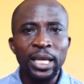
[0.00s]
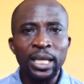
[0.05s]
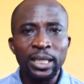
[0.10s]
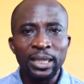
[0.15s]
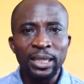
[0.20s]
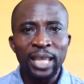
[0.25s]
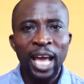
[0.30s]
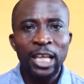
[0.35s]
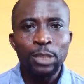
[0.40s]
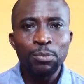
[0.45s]

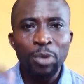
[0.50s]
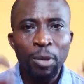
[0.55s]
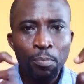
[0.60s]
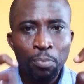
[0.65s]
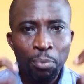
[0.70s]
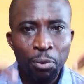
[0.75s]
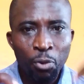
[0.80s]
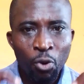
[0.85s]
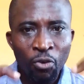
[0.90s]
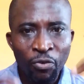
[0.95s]
It has
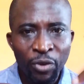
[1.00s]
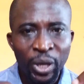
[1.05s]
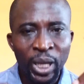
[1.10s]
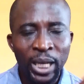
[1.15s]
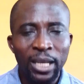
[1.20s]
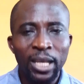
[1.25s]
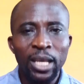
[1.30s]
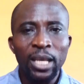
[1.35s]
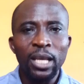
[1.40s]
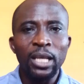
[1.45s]
been
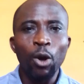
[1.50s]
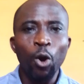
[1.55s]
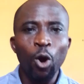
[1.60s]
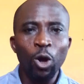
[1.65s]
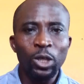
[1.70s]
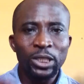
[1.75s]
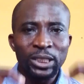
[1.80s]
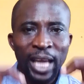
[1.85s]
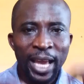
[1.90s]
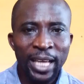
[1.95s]
proven
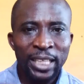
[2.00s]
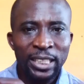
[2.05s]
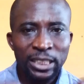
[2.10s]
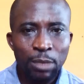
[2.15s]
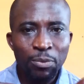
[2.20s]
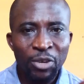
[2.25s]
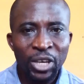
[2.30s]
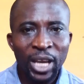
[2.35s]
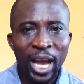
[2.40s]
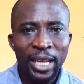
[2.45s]
or
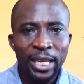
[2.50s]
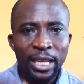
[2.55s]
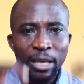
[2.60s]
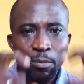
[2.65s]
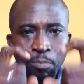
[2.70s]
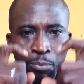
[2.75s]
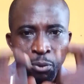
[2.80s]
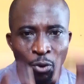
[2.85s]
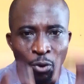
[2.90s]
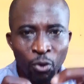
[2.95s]

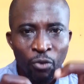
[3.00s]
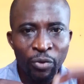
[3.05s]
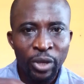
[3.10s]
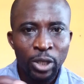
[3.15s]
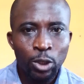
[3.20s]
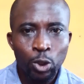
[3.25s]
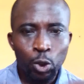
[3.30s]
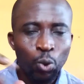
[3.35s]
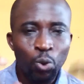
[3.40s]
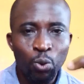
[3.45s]
scientifically
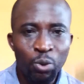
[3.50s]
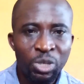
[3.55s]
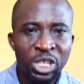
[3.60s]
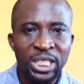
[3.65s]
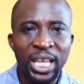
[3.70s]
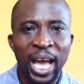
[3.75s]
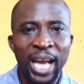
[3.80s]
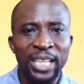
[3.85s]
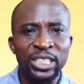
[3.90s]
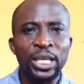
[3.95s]
proven through
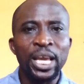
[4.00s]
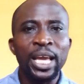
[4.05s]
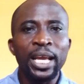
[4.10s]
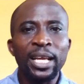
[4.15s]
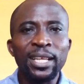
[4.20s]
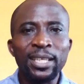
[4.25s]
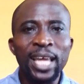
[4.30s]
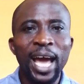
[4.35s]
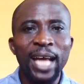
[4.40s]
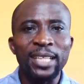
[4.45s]
research
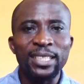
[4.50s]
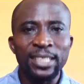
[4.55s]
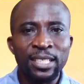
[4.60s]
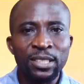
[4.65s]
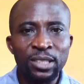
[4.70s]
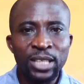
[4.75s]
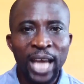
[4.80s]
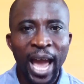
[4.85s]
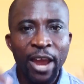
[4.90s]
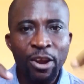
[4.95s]
that
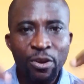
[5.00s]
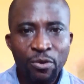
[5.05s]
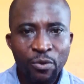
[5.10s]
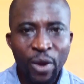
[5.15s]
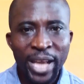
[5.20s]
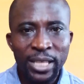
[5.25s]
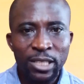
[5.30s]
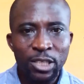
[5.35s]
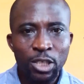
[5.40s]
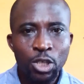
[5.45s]

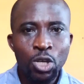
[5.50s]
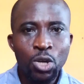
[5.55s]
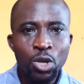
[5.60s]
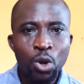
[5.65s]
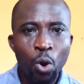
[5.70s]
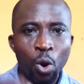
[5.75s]
direct,